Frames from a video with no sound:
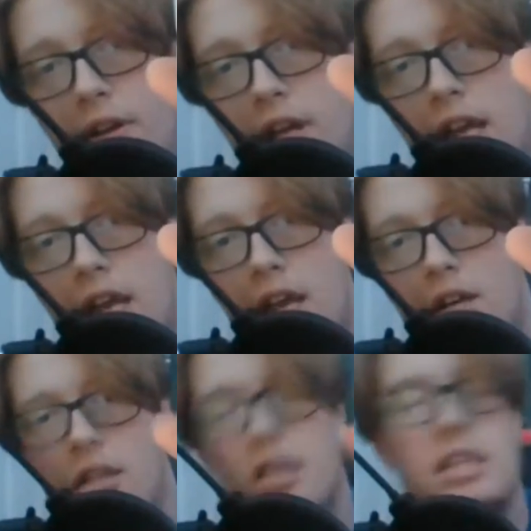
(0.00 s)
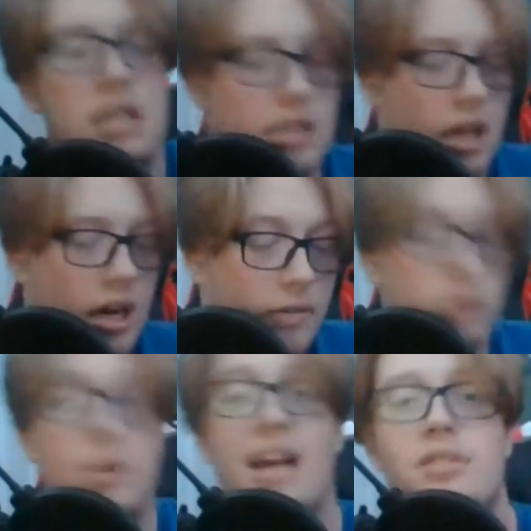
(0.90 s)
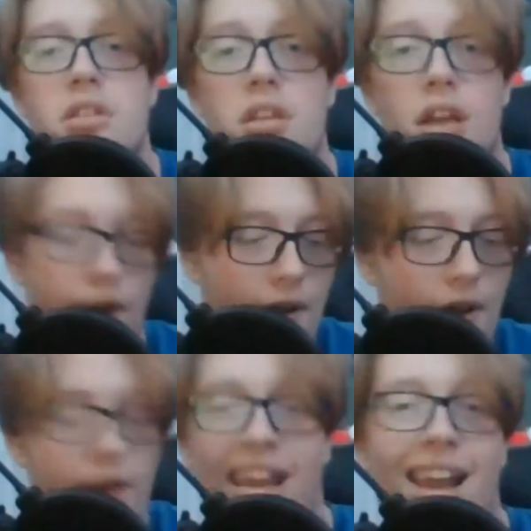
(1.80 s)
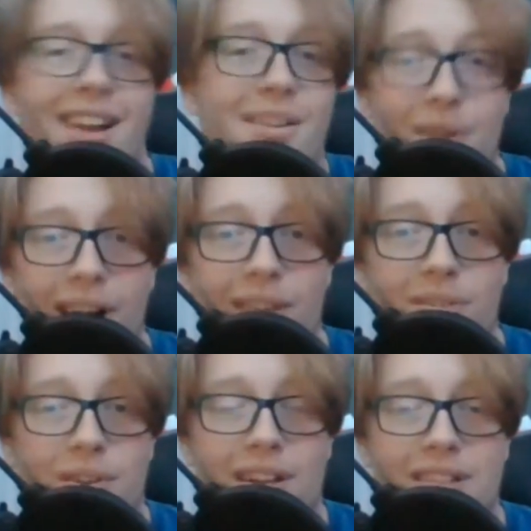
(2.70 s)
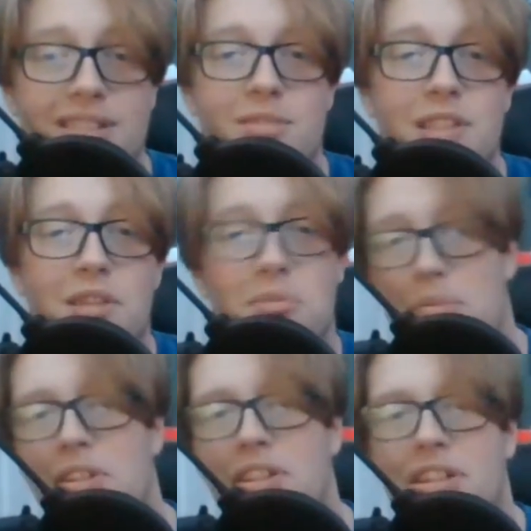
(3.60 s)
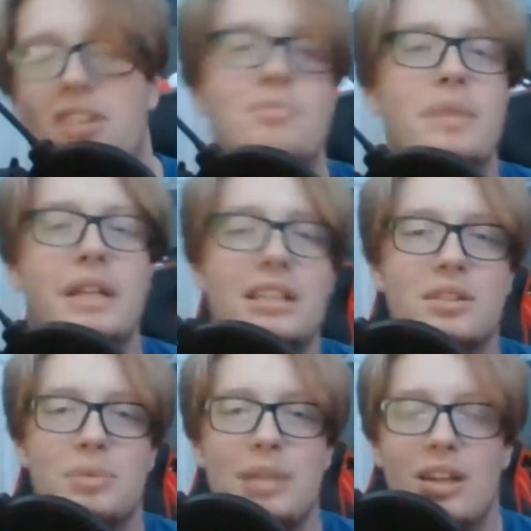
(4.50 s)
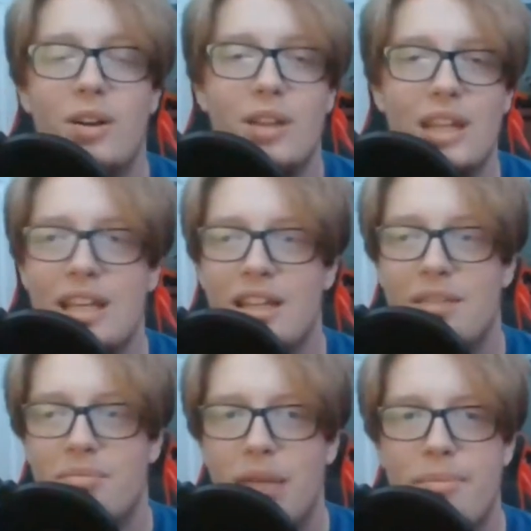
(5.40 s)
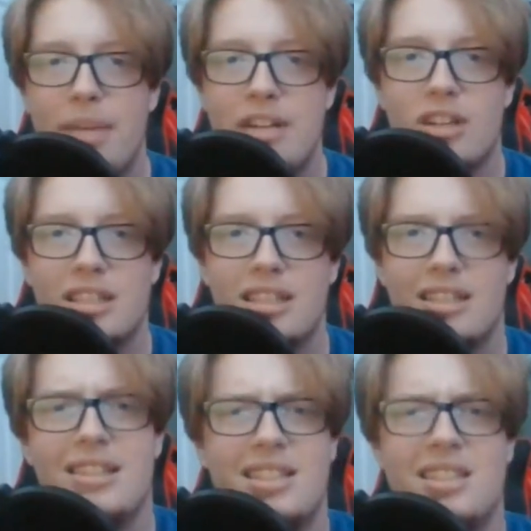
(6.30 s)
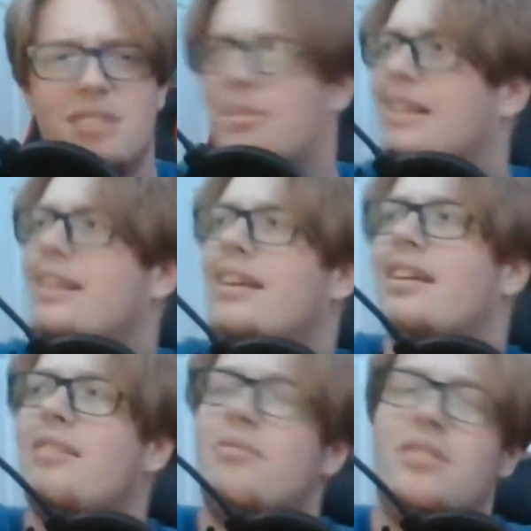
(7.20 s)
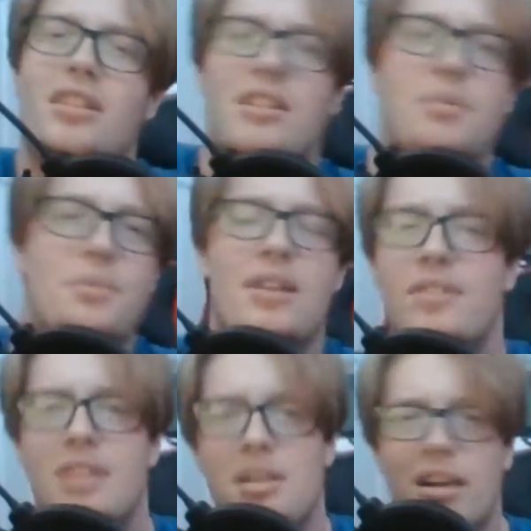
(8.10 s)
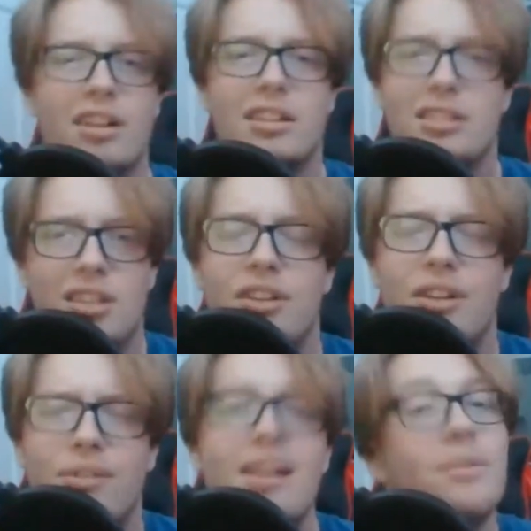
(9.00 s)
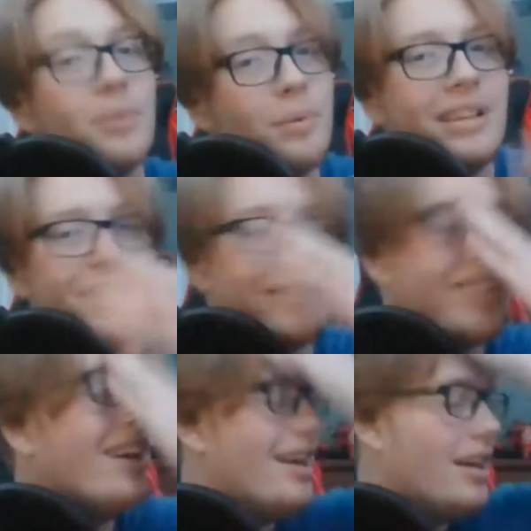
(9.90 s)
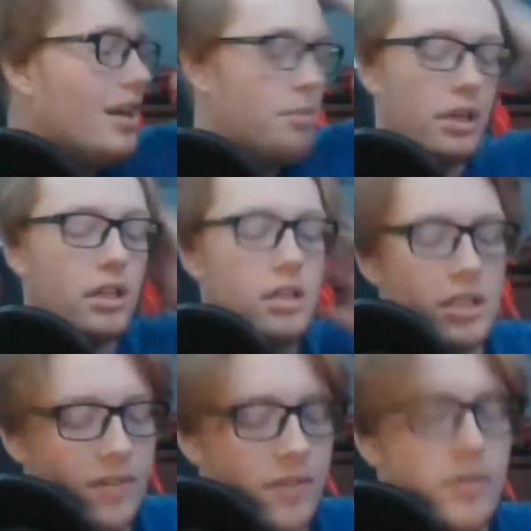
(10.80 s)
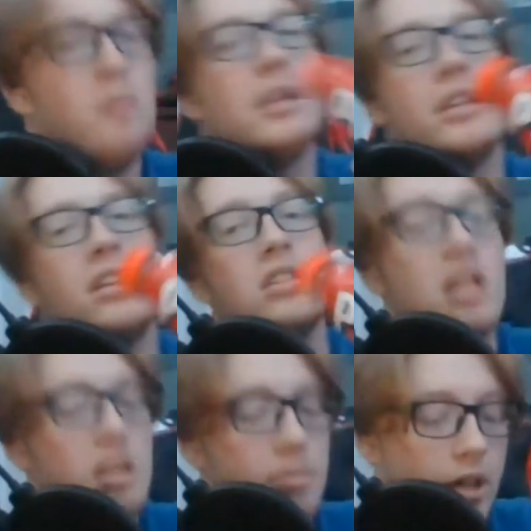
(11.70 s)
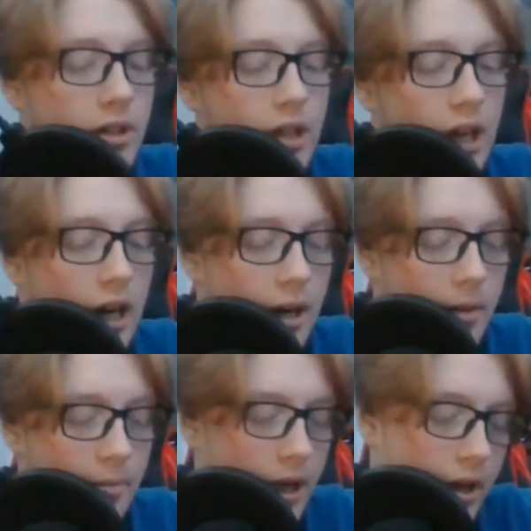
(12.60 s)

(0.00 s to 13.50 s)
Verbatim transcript: here, it says uh, fluid ounces. Canada, we don't have fluid ounces. We go by milliliters because we are the metric system, I think. And whatever the Americans don't use, that's what we use. But it does say 500 milliliters on the bottle. Um,